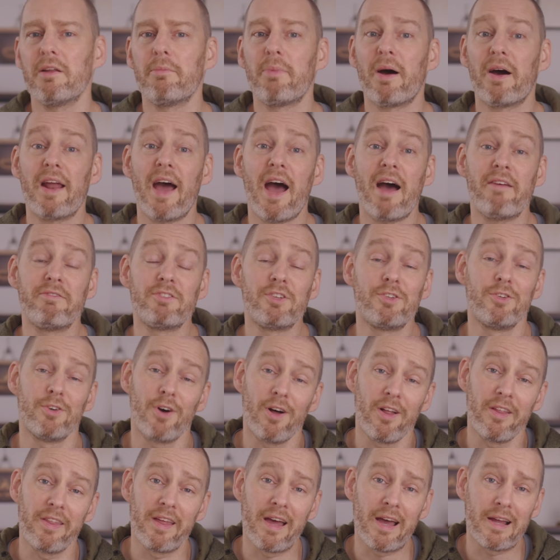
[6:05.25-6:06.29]
about having to do
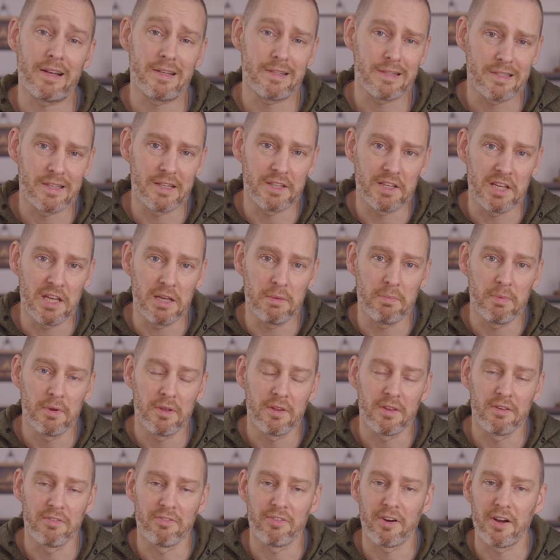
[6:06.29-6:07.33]
all that just to keep
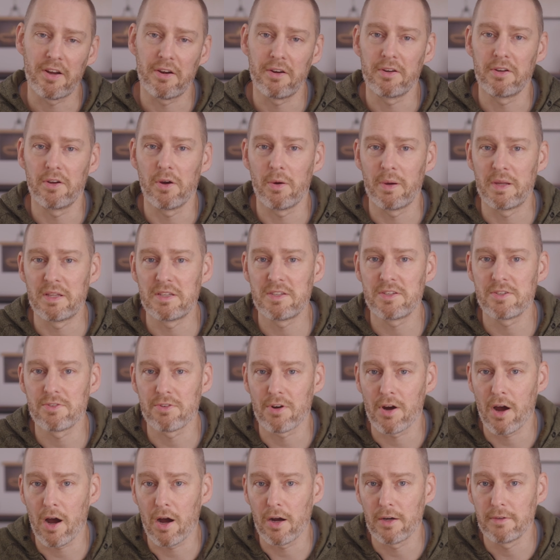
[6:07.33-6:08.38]
the fire going
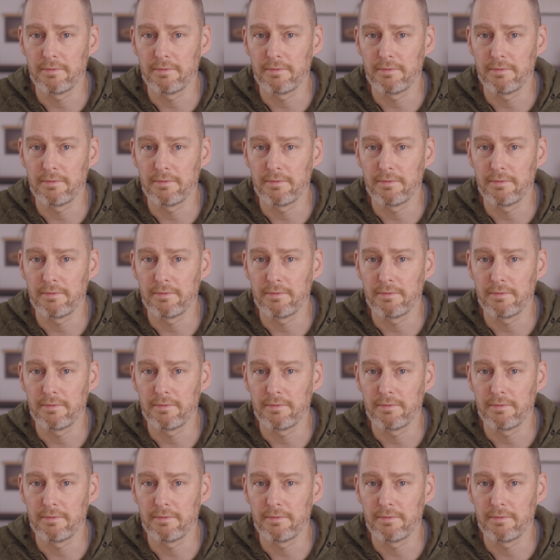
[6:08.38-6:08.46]
strong.